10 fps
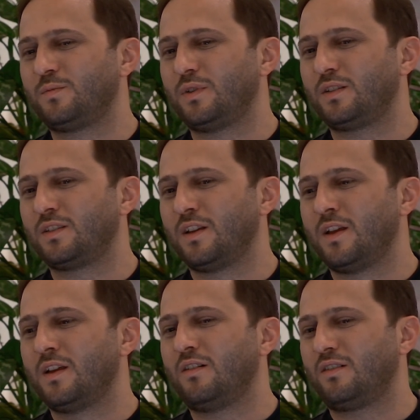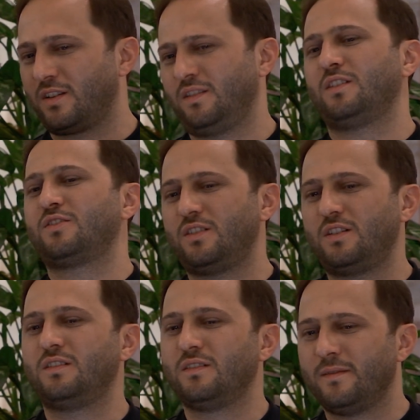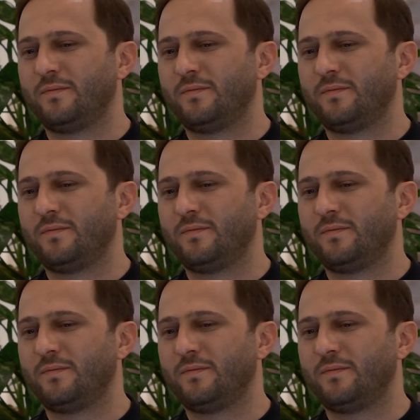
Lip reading: But architecture